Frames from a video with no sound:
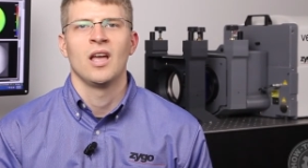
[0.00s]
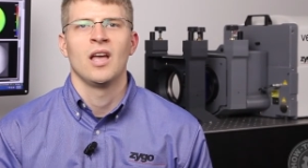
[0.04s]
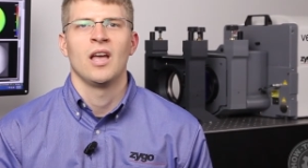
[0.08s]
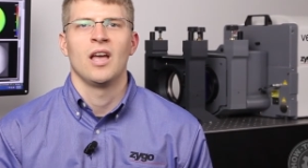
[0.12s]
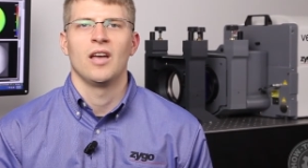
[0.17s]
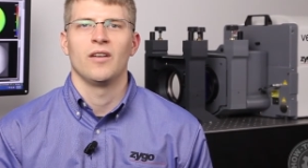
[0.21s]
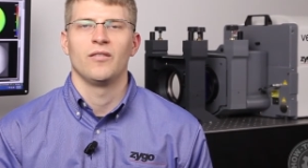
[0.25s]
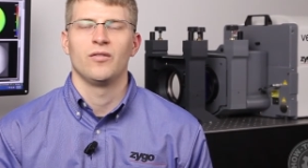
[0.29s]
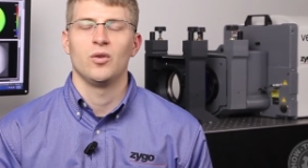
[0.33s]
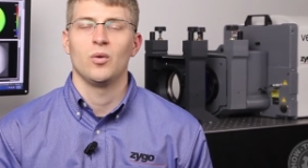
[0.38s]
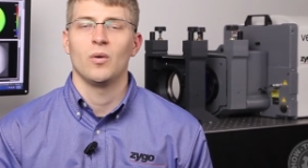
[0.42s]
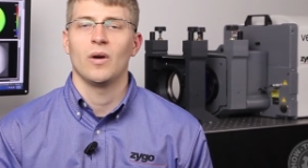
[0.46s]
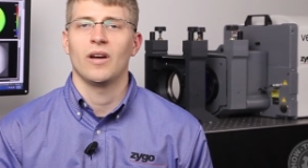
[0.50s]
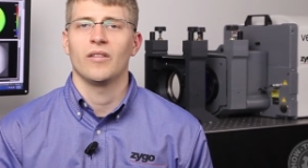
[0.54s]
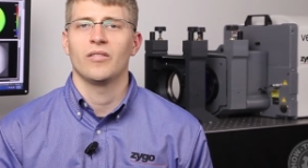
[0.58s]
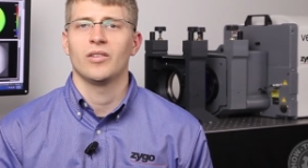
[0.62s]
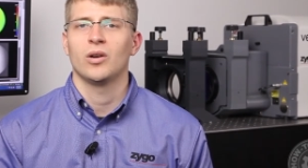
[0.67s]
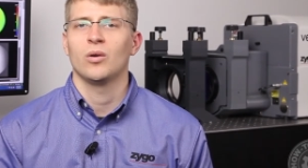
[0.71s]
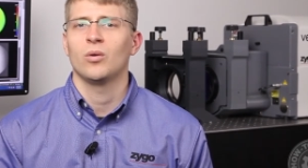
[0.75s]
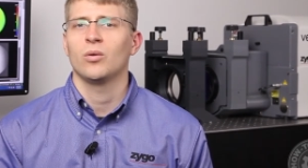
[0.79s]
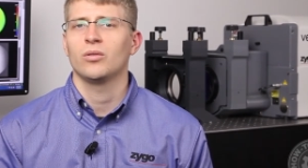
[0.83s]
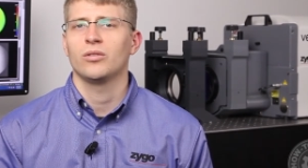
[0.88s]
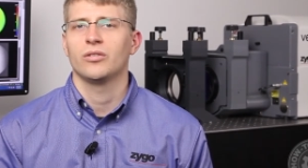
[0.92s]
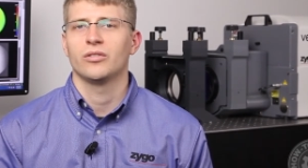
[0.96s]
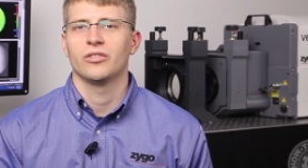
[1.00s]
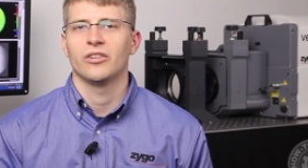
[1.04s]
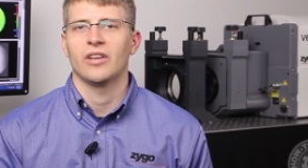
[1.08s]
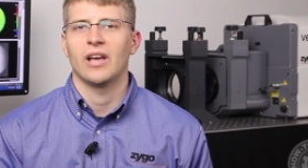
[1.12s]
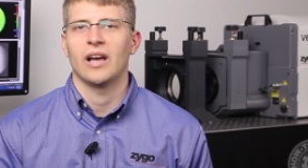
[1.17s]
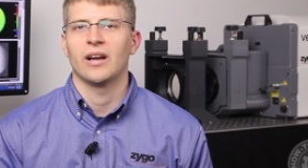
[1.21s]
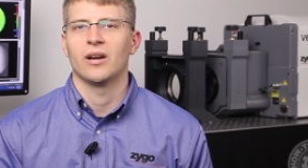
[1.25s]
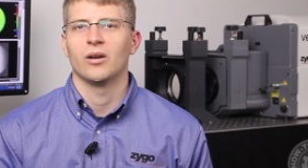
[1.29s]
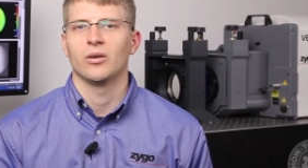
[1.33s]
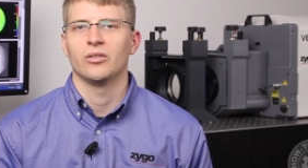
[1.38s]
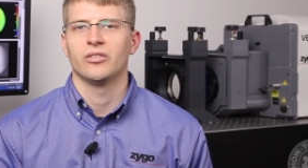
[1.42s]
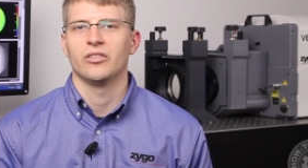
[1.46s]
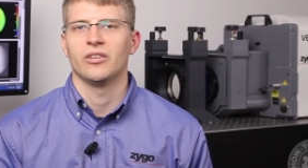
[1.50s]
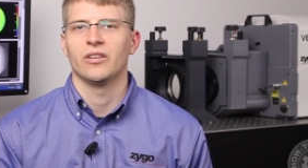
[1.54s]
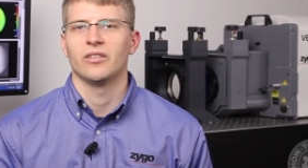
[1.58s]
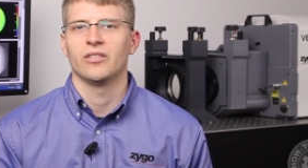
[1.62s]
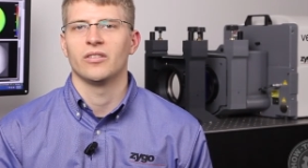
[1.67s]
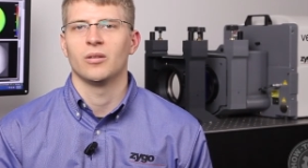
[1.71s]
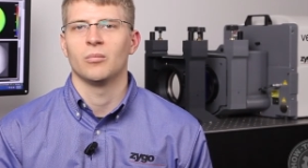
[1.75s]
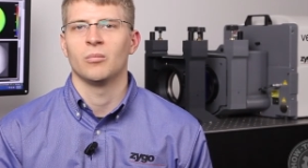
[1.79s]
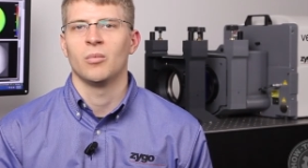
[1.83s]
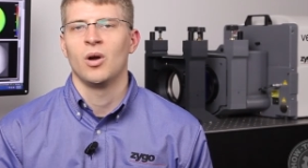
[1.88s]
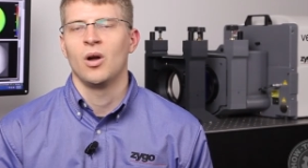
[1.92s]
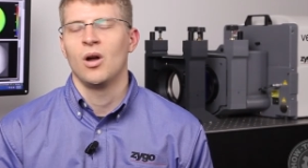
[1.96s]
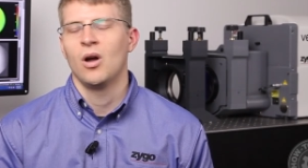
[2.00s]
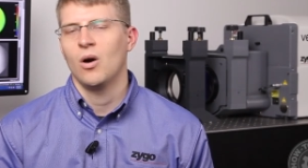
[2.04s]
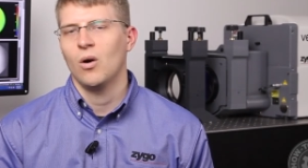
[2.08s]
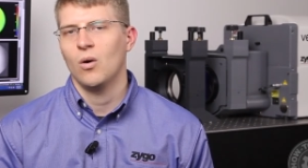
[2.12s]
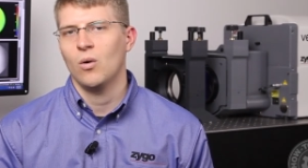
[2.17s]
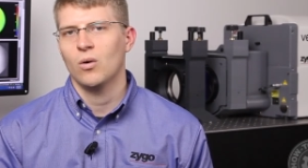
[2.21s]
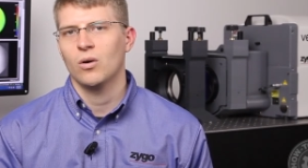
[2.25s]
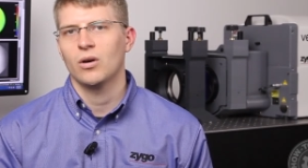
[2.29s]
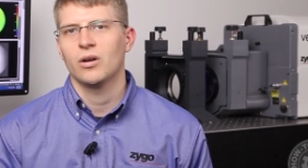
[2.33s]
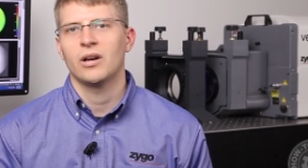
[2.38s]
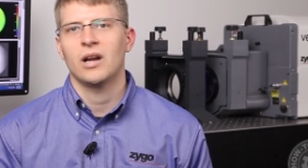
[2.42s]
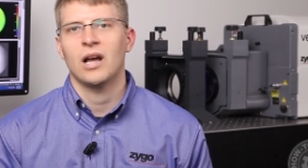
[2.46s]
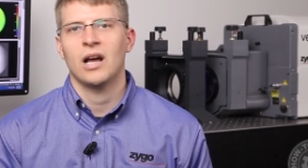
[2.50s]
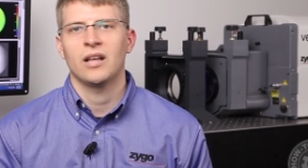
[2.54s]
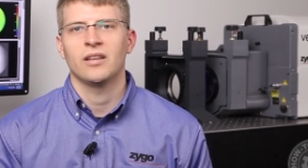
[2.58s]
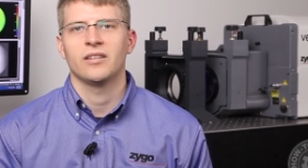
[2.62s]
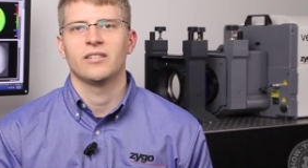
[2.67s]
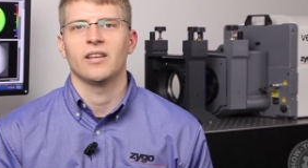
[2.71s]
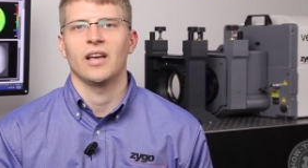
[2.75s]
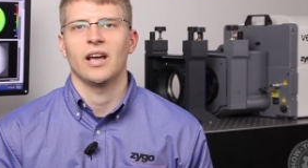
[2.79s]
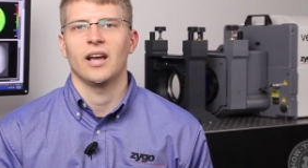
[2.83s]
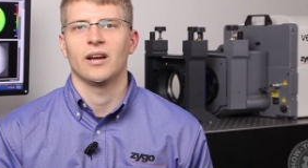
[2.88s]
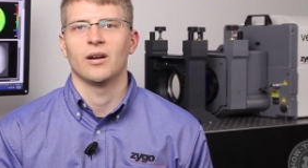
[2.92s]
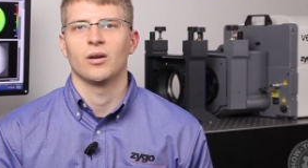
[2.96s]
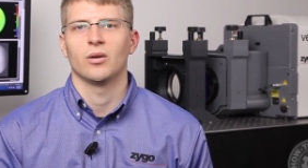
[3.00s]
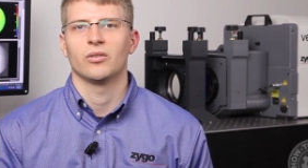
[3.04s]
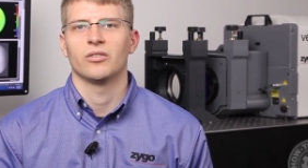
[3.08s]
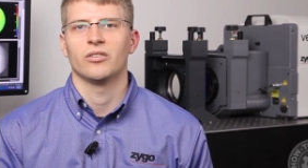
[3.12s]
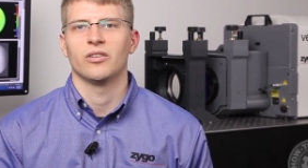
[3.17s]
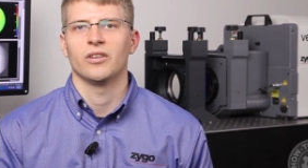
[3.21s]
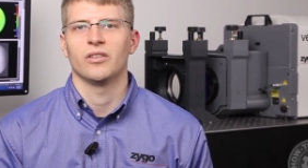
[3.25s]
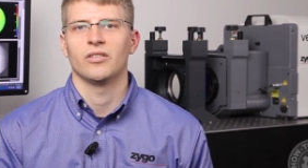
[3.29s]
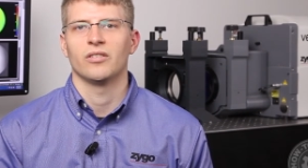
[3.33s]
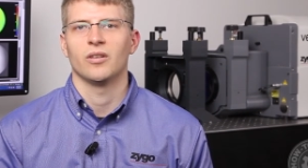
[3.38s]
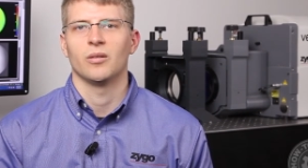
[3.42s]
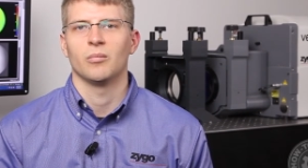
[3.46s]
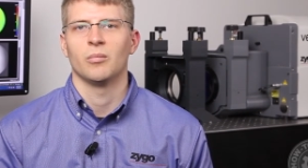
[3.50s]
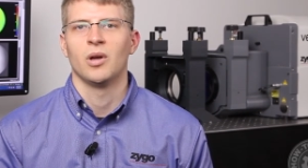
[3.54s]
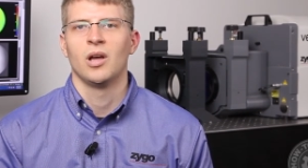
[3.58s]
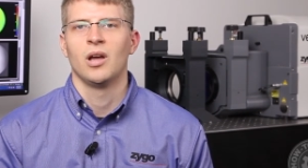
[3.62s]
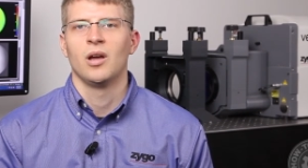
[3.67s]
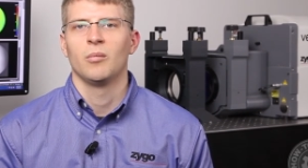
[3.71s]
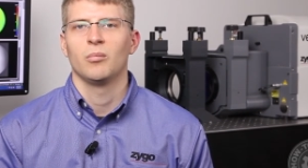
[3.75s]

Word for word: If you have an older Zygo system or a non-Zygo system,